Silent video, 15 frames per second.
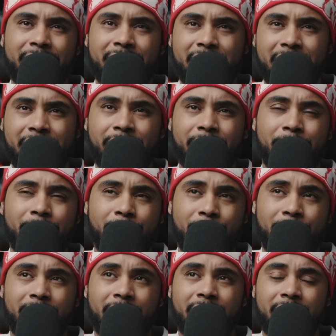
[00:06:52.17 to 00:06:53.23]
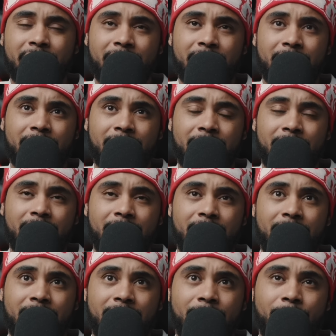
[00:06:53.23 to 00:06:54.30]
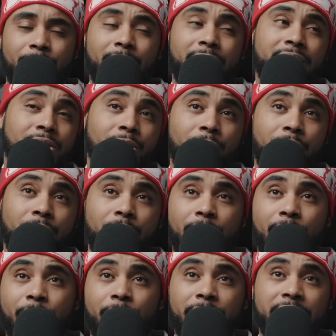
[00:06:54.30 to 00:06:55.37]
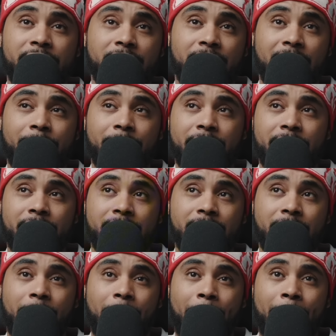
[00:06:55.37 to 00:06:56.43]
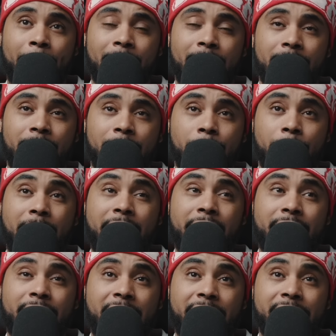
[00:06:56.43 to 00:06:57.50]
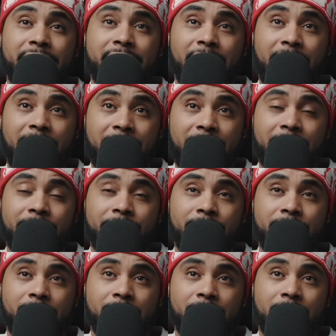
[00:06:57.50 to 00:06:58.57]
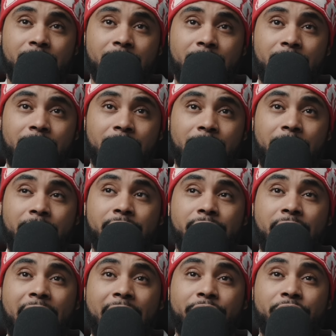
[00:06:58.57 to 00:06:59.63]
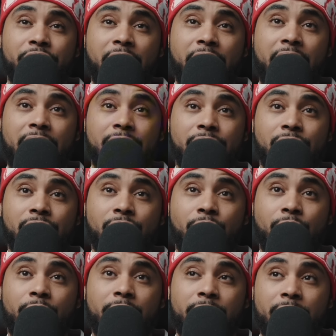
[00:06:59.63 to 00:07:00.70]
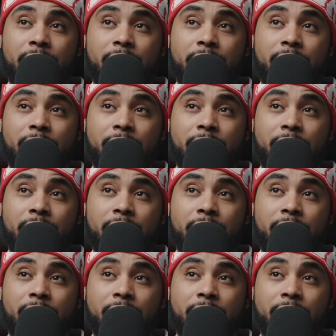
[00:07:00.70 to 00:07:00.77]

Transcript: even more. What is going on with these celebrities? Modern day slaves. They used to have chains on